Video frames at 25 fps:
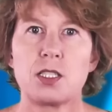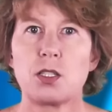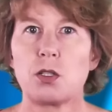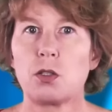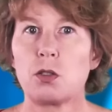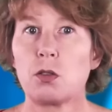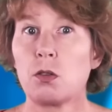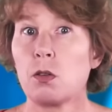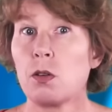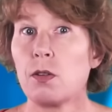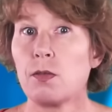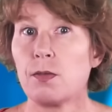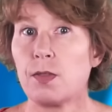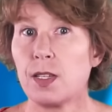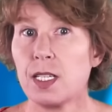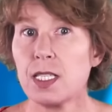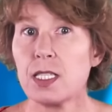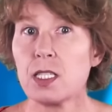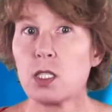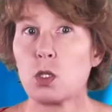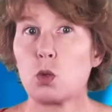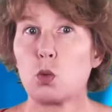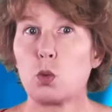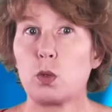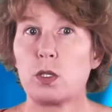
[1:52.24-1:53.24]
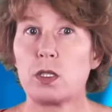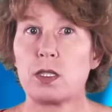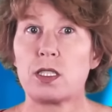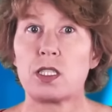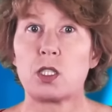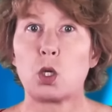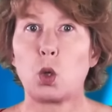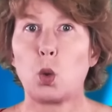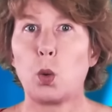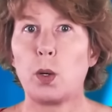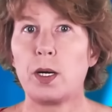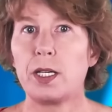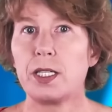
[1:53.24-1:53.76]
So this was
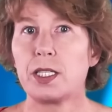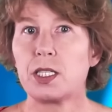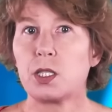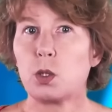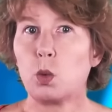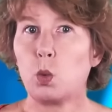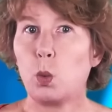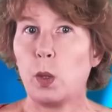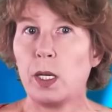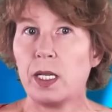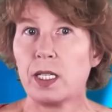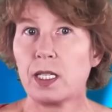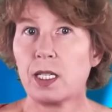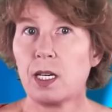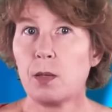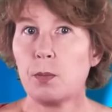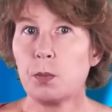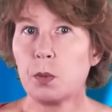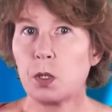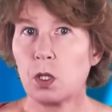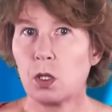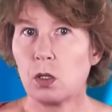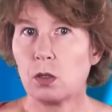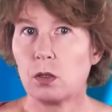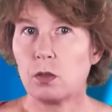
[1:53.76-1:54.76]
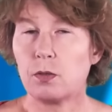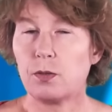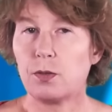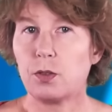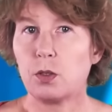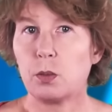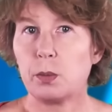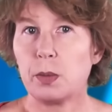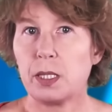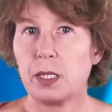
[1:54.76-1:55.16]
quite a wake-up call for